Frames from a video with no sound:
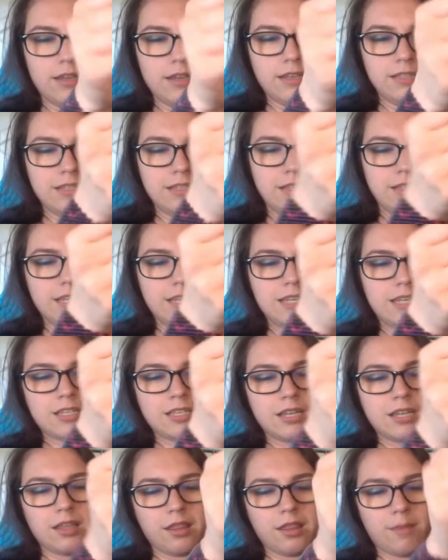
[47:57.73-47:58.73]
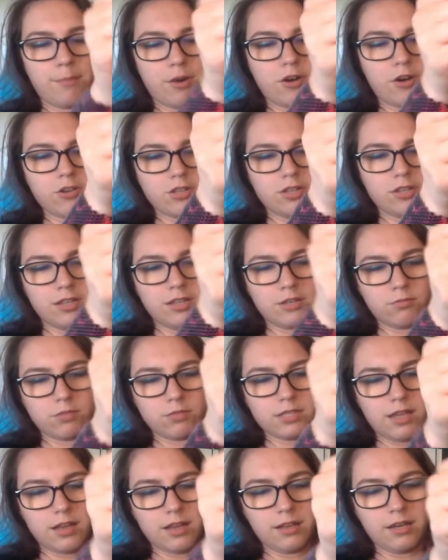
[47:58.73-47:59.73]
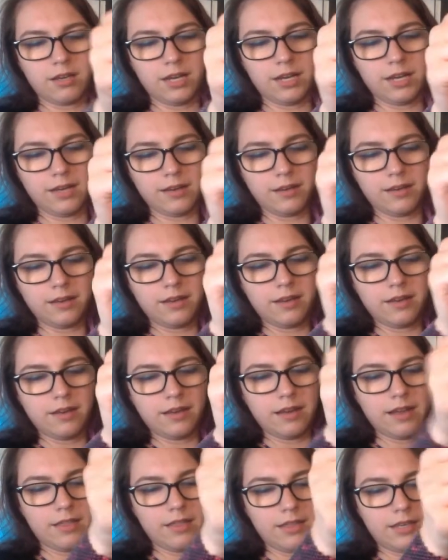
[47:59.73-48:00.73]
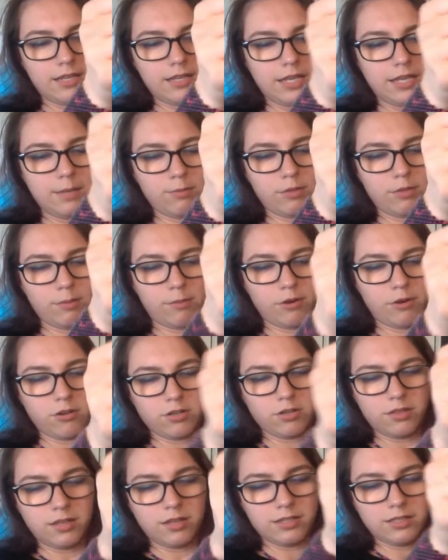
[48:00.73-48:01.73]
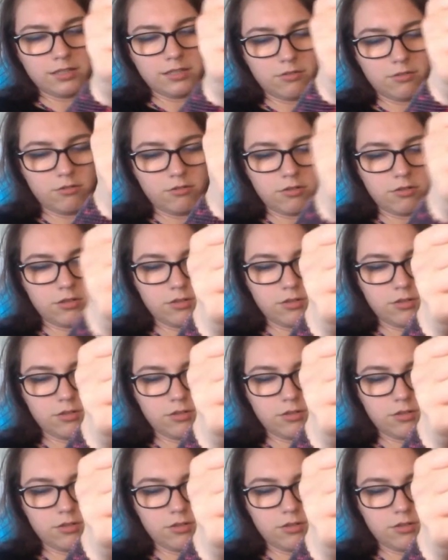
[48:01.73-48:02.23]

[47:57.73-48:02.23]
delete the part that was ugly, and then keep the part that is good.